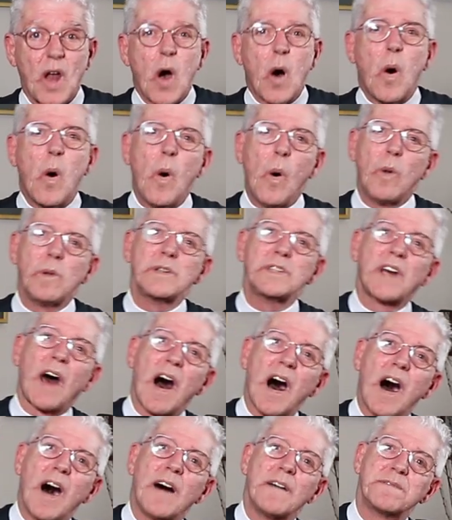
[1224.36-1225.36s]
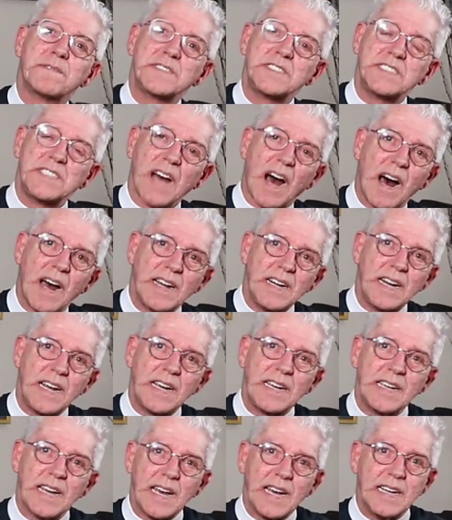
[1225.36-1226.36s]
hold off
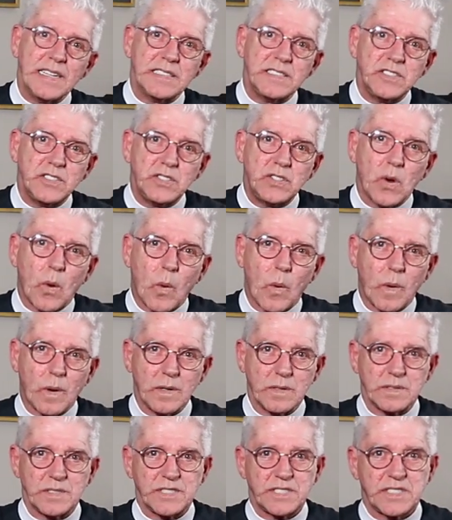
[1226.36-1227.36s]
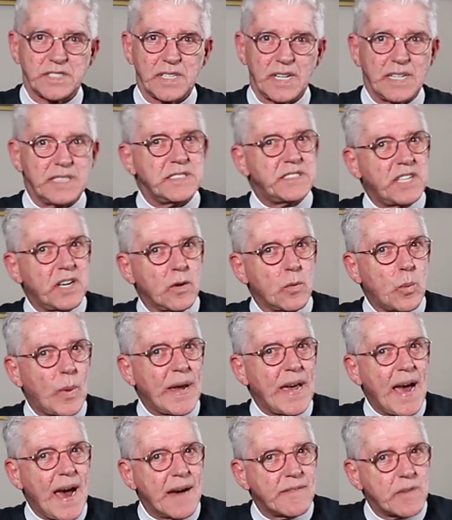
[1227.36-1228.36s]
dining indoors until
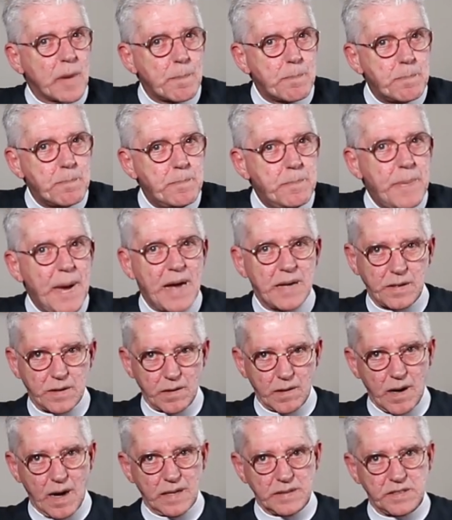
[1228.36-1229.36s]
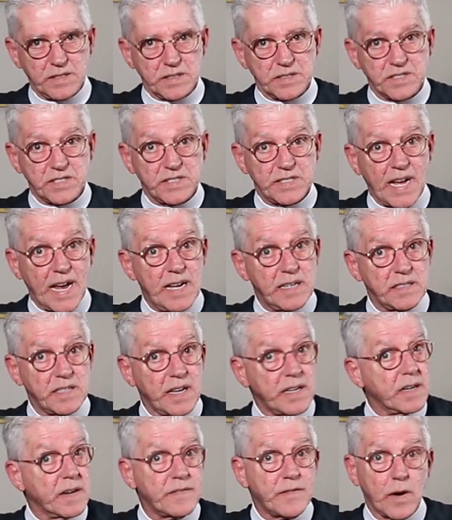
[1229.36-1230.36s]
we have a better
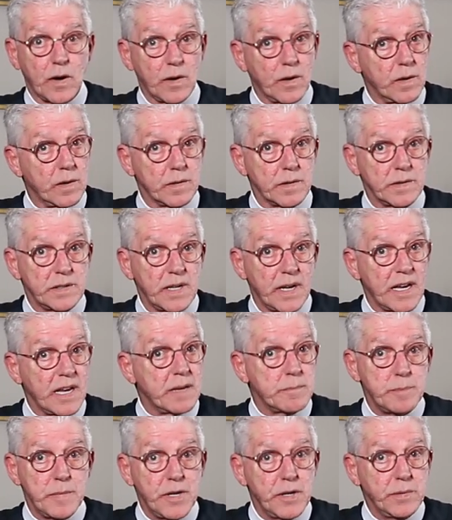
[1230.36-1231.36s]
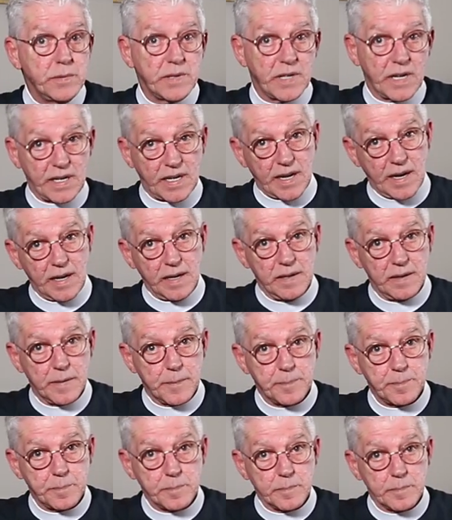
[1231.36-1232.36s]
understanding of herd immunity.
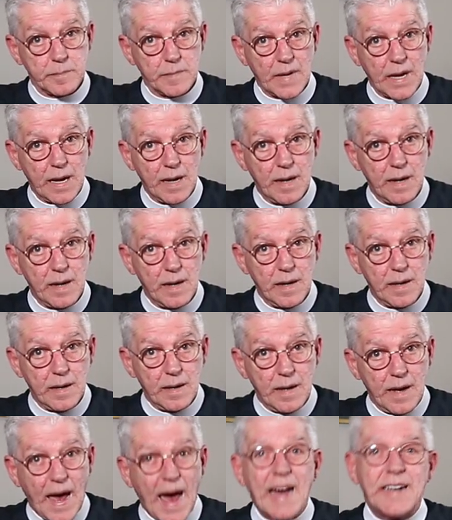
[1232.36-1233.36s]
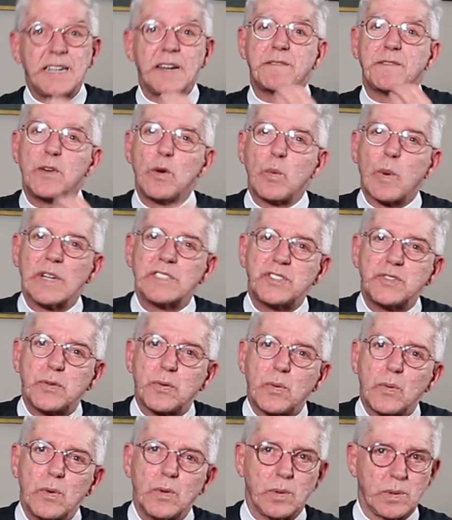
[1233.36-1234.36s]
And if you are
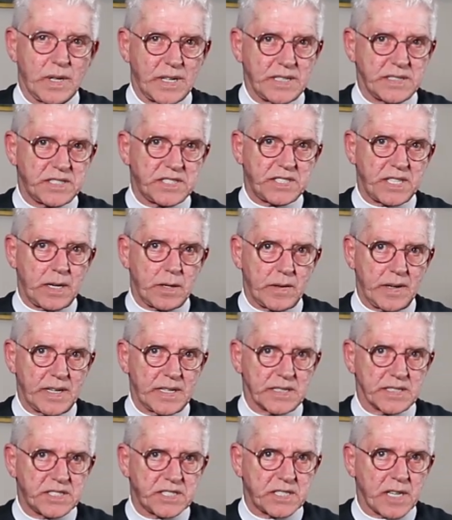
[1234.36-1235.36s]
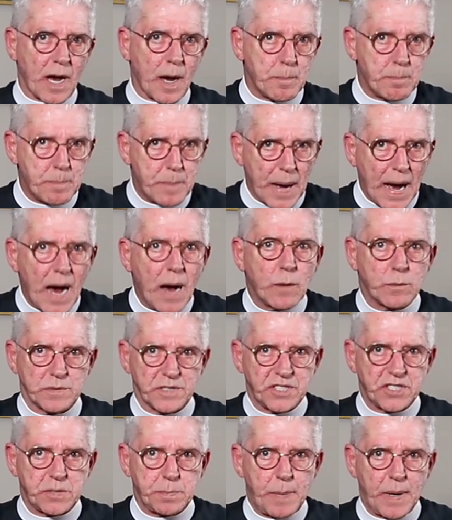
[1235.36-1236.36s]
truly serious
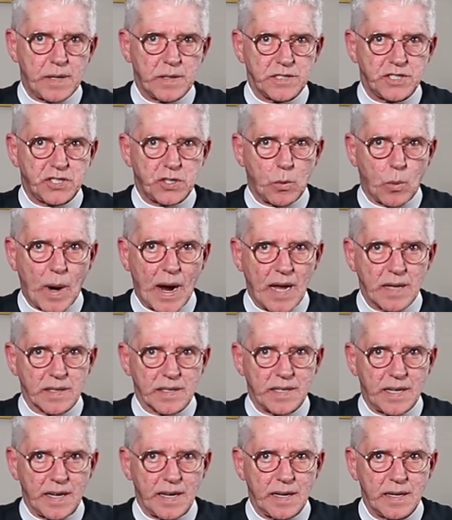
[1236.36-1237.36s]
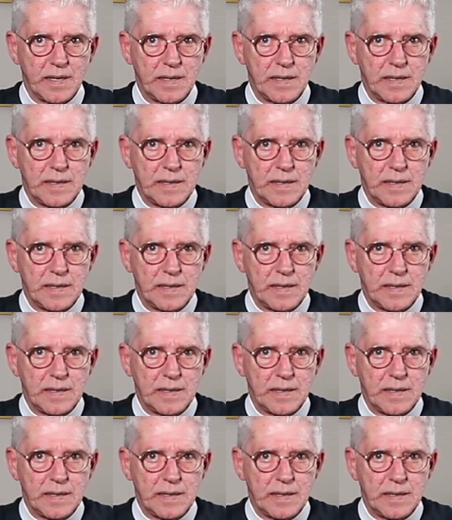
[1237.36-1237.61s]
about spirituality